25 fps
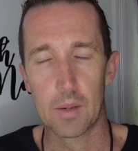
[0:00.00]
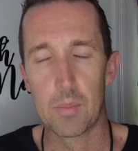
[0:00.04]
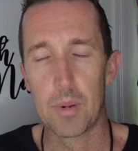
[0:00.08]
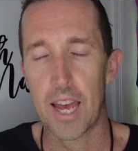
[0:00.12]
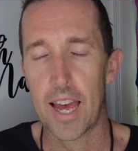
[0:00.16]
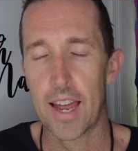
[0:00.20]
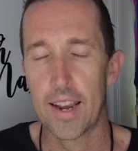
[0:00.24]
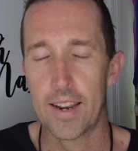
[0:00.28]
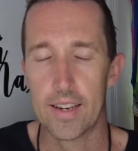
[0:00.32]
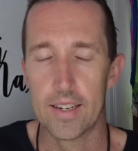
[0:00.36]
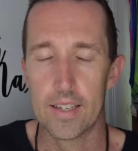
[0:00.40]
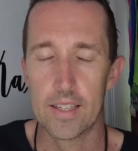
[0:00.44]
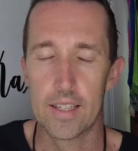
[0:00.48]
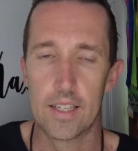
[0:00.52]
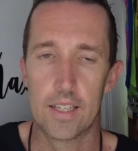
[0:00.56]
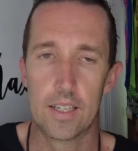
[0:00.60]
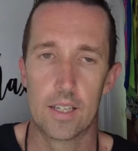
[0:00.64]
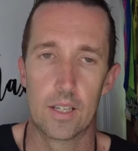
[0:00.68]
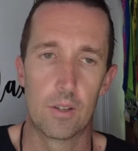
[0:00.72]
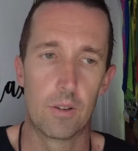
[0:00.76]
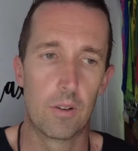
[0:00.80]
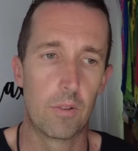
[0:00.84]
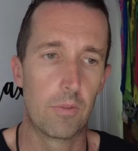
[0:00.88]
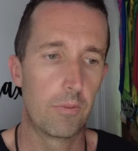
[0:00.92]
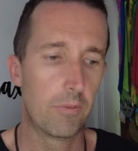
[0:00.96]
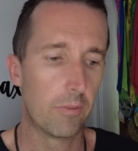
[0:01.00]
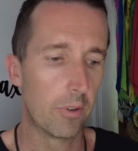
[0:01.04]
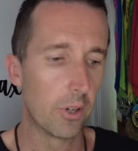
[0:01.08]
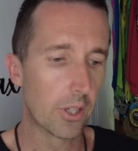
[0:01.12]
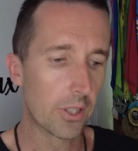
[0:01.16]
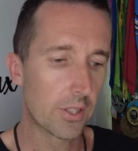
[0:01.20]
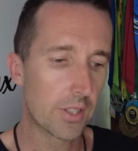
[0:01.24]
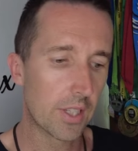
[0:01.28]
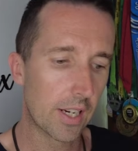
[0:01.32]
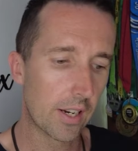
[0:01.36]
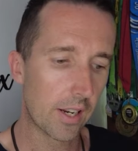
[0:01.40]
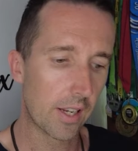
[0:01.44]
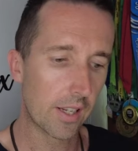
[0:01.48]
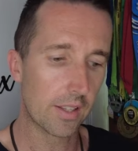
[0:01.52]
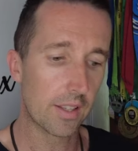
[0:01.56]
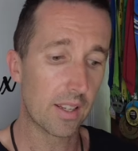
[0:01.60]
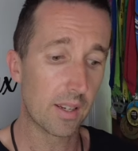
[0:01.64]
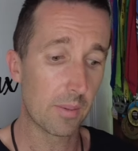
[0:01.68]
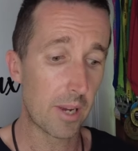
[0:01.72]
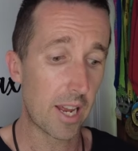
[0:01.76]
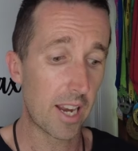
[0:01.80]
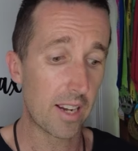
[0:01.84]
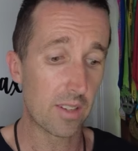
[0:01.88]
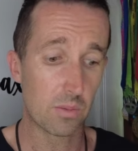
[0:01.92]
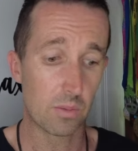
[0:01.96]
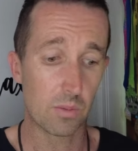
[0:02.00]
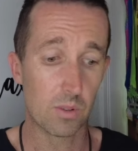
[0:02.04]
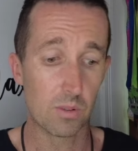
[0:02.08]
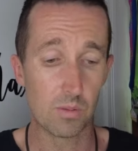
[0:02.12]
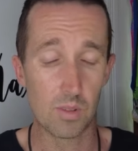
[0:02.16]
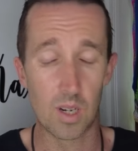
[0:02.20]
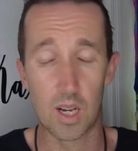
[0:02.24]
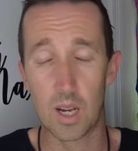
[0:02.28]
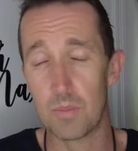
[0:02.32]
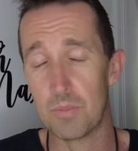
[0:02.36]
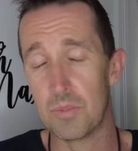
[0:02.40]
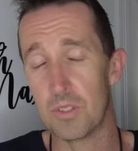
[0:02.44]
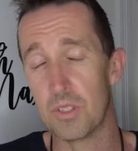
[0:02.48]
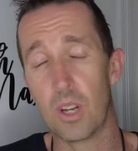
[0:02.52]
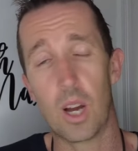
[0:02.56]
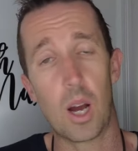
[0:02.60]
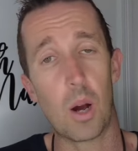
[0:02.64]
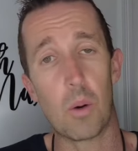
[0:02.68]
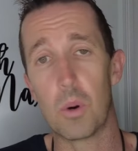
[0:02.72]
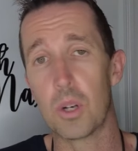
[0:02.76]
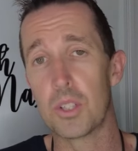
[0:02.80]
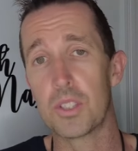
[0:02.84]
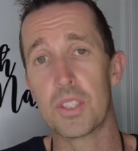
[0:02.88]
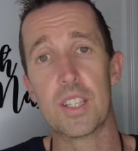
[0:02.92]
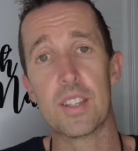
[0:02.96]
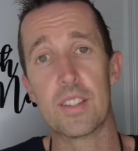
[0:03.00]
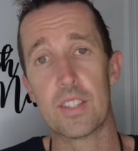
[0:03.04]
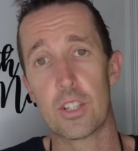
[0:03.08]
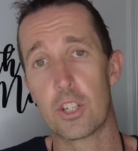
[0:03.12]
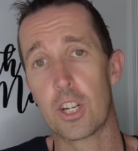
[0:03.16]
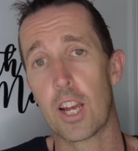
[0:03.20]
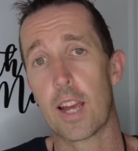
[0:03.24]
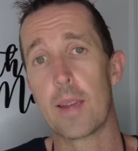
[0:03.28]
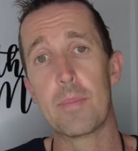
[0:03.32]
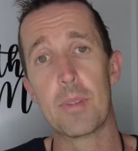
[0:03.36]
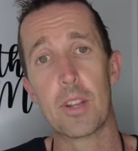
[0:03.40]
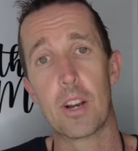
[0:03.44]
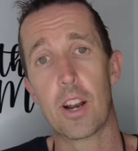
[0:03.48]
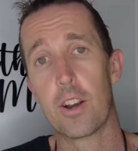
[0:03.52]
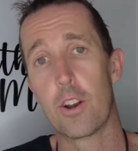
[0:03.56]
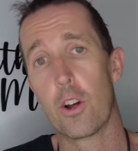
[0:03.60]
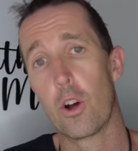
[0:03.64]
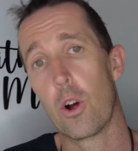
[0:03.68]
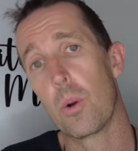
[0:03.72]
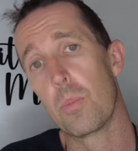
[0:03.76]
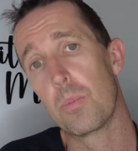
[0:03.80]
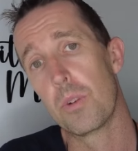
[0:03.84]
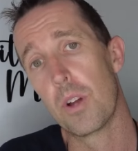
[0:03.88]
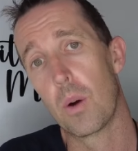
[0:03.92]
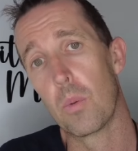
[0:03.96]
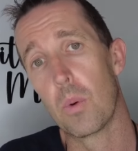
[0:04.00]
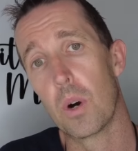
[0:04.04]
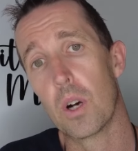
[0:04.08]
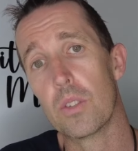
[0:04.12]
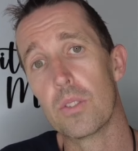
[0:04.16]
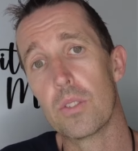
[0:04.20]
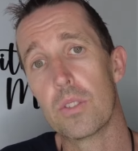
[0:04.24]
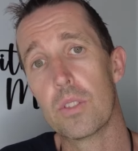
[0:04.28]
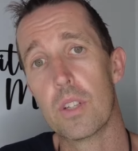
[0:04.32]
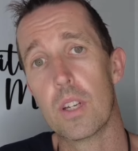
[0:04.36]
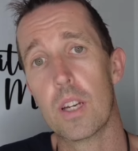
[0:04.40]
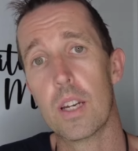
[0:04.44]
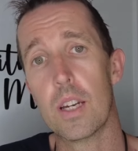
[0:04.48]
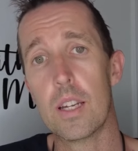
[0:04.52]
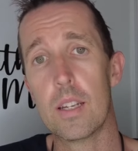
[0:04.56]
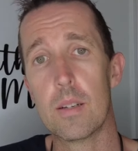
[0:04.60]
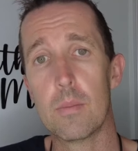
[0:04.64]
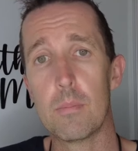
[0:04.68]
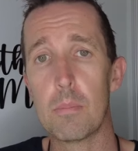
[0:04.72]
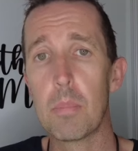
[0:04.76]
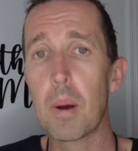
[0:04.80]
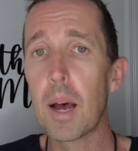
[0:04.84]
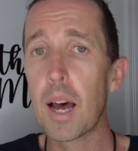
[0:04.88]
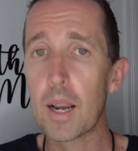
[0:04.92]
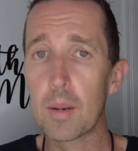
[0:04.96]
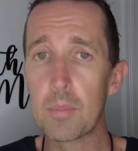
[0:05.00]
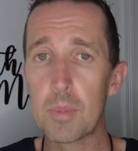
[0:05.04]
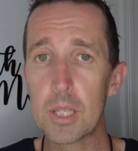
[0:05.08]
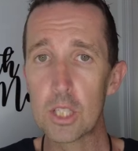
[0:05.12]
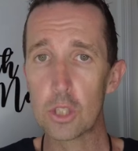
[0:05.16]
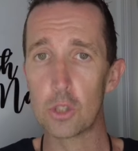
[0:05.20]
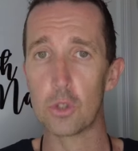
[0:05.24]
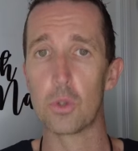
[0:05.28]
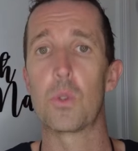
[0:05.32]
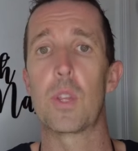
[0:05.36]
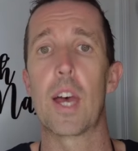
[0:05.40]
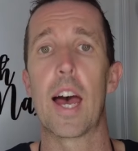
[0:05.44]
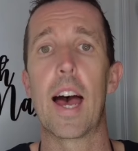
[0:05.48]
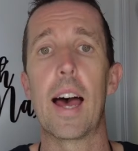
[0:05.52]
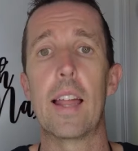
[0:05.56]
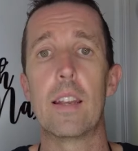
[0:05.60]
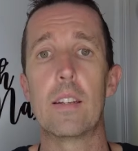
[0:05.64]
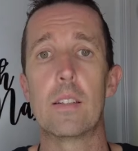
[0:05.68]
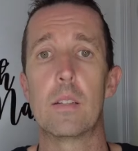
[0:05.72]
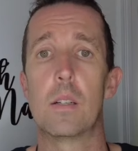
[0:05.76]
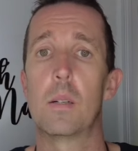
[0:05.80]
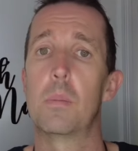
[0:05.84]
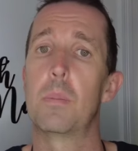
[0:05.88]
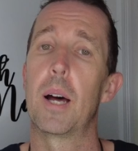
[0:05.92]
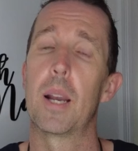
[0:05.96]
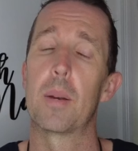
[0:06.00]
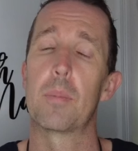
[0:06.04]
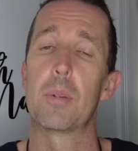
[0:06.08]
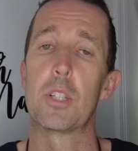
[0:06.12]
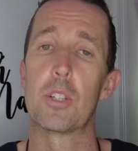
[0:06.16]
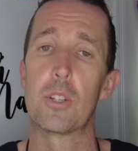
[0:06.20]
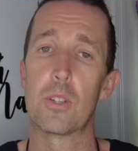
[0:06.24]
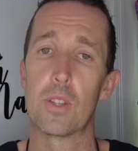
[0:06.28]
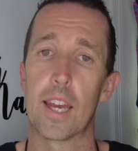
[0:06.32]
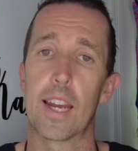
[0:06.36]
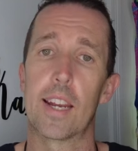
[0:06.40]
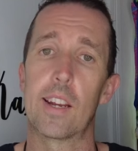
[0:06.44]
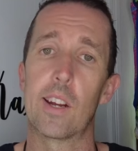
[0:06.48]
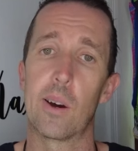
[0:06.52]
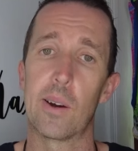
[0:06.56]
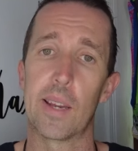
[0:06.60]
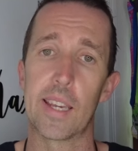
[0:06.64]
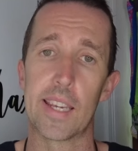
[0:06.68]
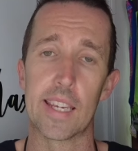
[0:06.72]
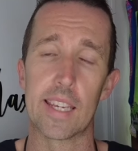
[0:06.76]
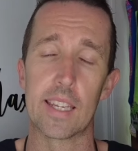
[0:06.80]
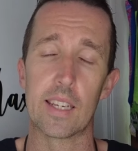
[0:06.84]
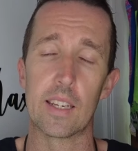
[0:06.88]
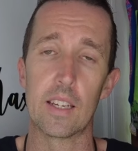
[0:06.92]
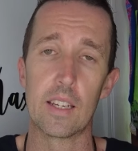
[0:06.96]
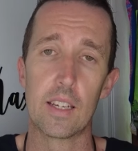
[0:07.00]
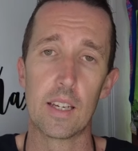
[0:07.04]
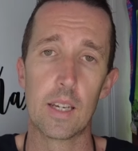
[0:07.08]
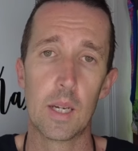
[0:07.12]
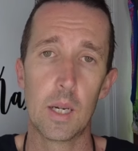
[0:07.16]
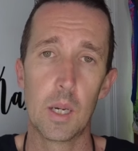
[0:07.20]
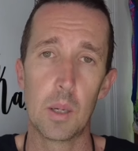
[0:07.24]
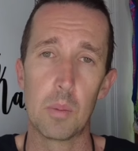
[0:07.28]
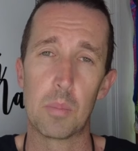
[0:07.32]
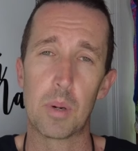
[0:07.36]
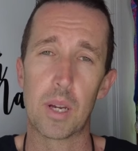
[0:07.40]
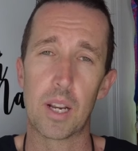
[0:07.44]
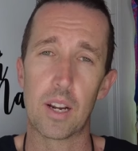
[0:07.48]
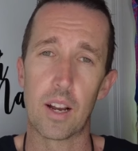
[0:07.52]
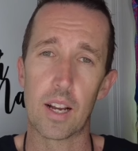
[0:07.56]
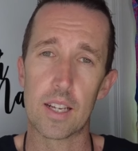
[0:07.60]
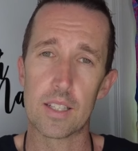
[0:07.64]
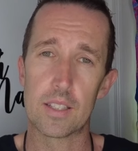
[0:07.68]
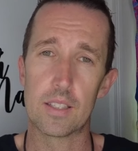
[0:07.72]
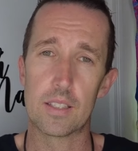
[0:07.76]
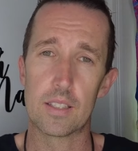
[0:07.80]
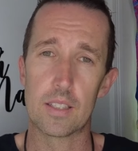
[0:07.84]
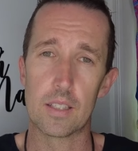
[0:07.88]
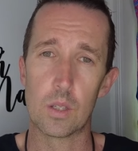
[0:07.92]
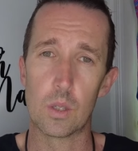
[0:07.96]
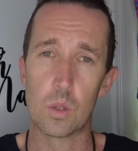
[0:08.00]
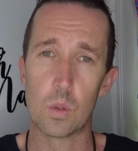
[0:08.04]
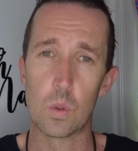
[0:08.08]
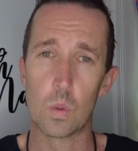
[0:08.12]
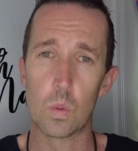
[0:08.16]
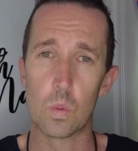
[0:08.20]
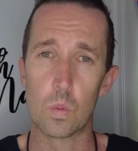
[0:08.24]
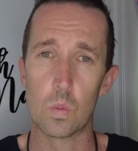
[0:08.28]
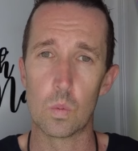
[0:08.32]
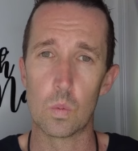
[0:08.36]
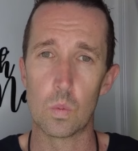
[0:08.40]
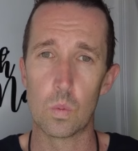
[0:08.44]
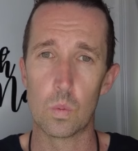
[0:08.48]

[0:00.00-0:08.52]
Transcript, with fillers: about it, first thing I can think about is, well, I'm, I was not in the shape that I'd hoped I was. And part of me knew that. Part of me knew that going in, but I still